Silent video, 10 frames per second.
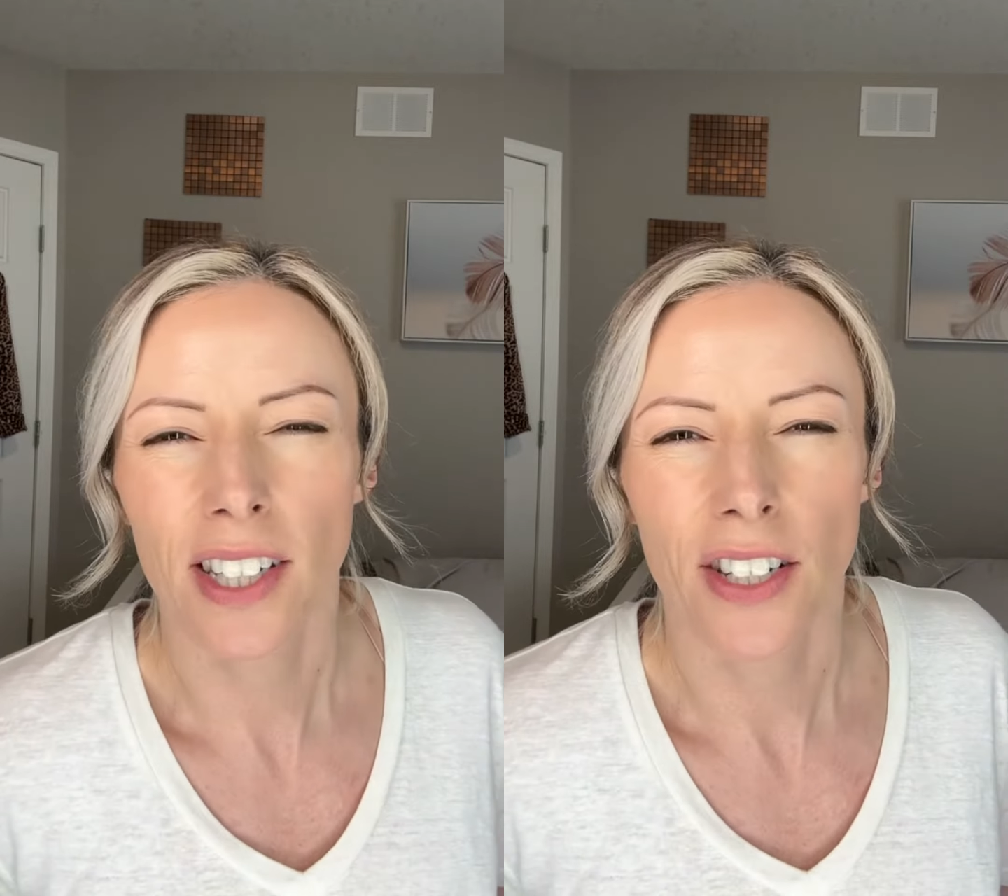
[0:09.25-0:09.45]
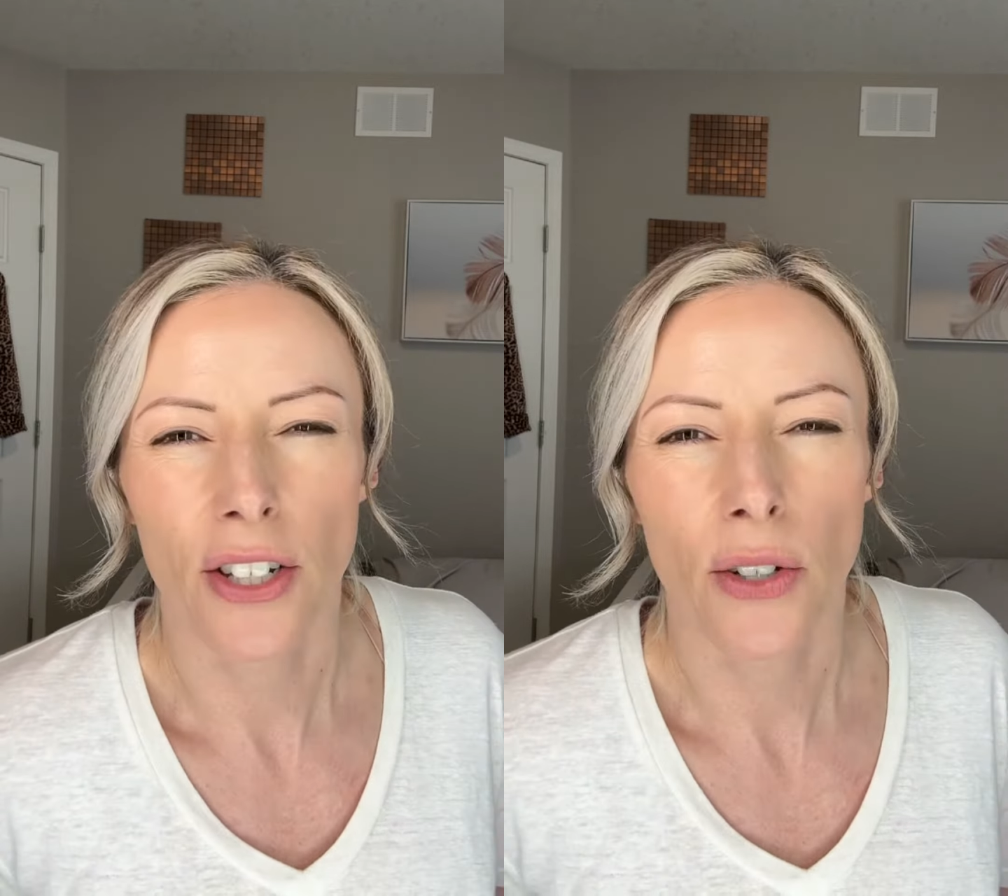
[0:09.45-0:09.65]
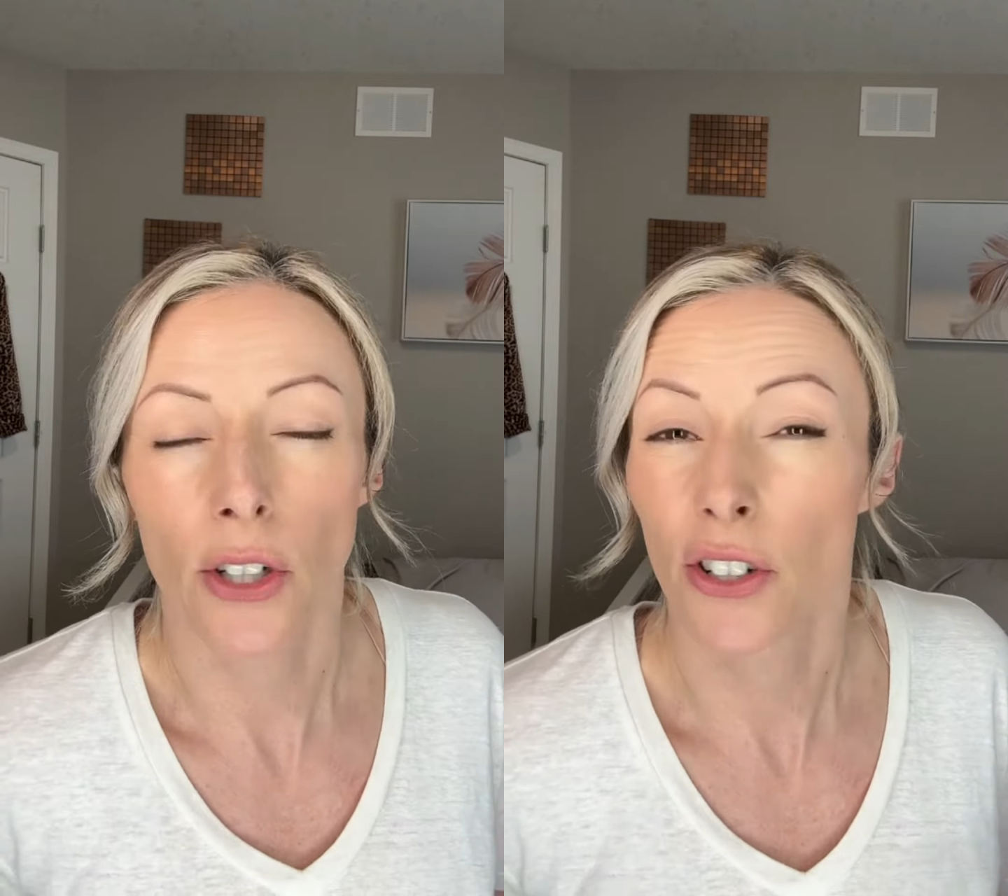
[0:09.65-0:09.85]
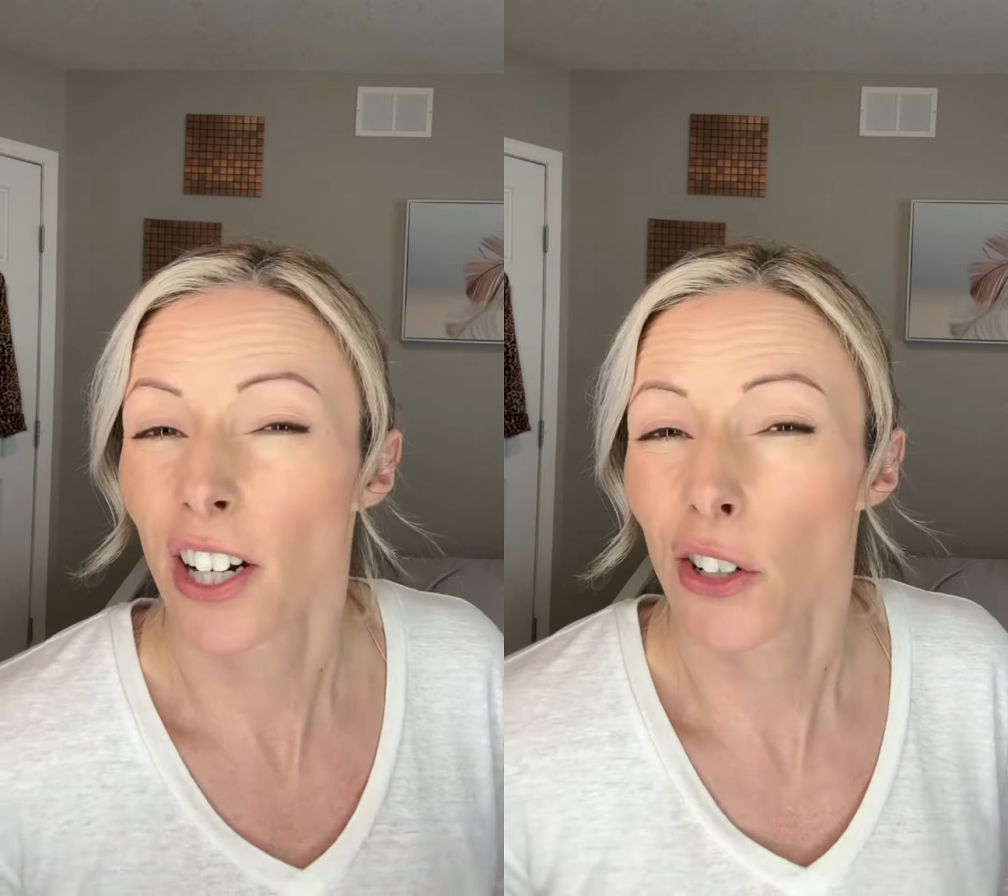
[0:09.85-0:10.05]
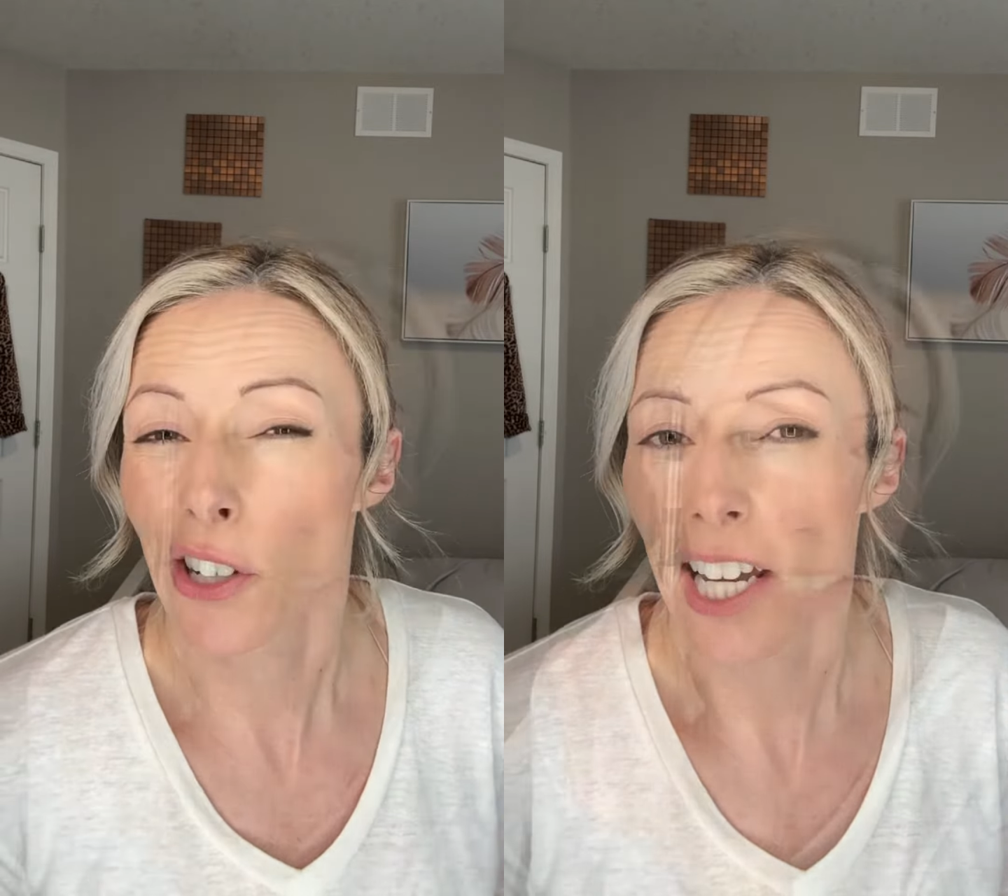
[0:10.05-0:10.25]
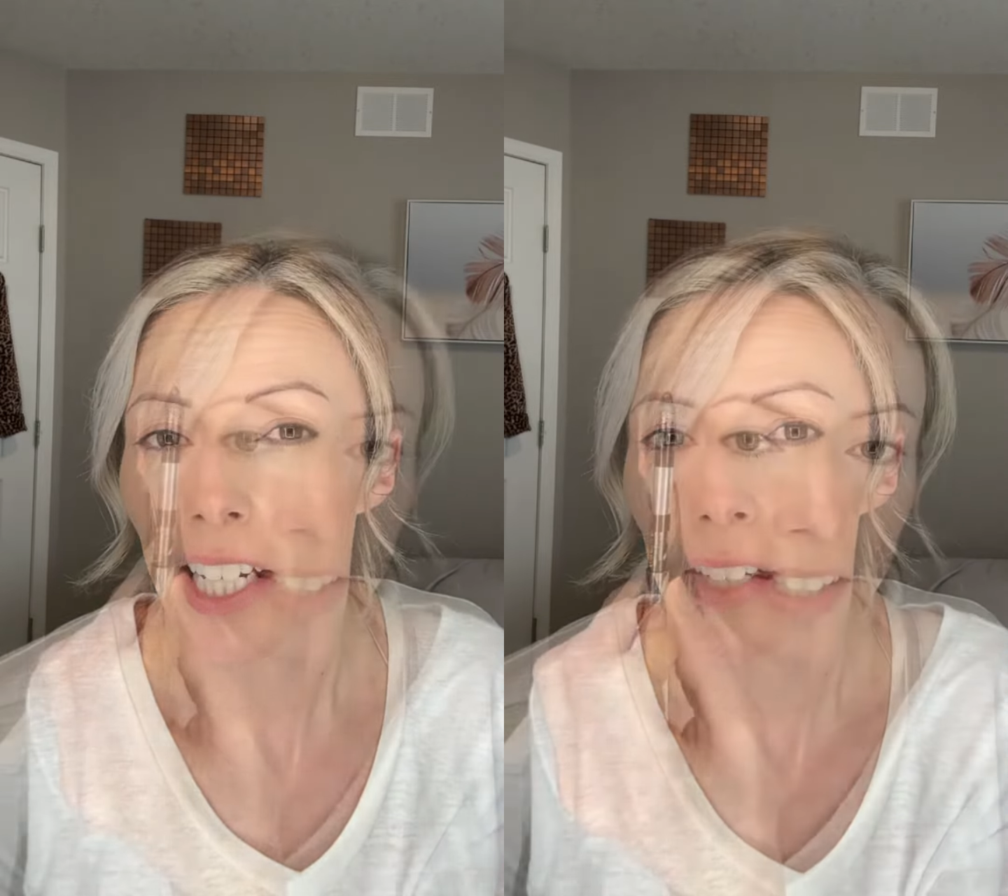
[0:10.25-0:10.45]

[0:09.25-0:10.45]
to do, you're not creative.